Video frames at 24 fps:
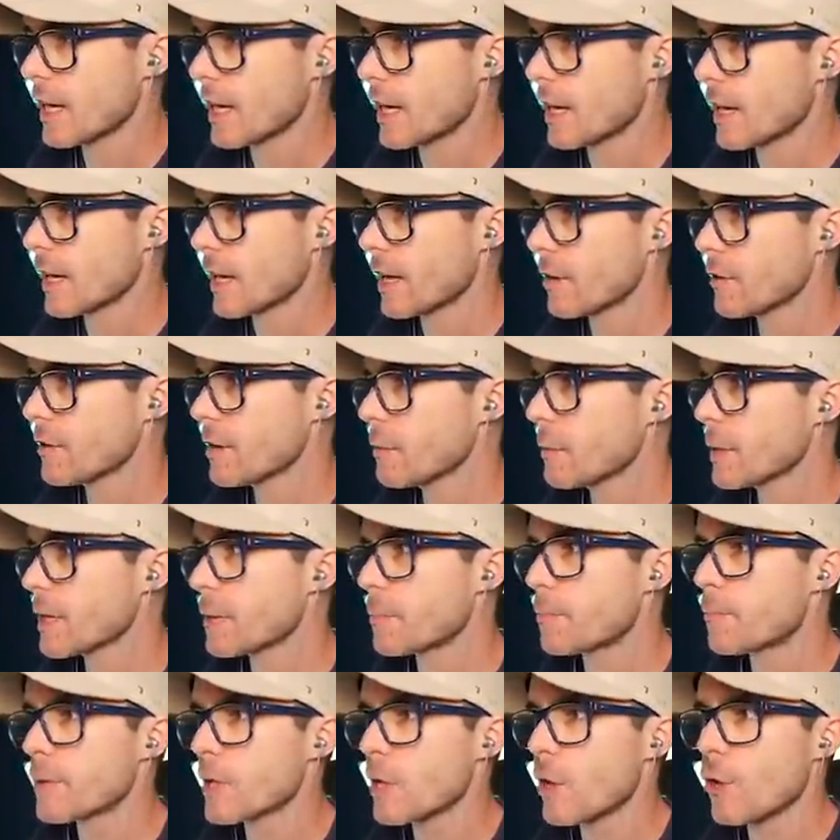uh, I don't think we
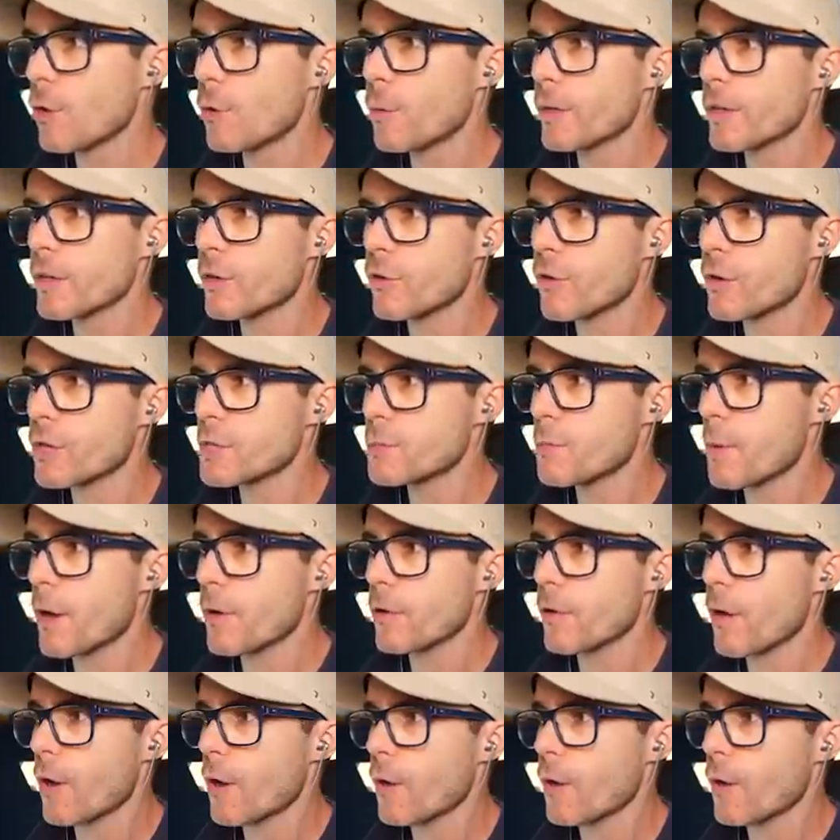can block with a crossbow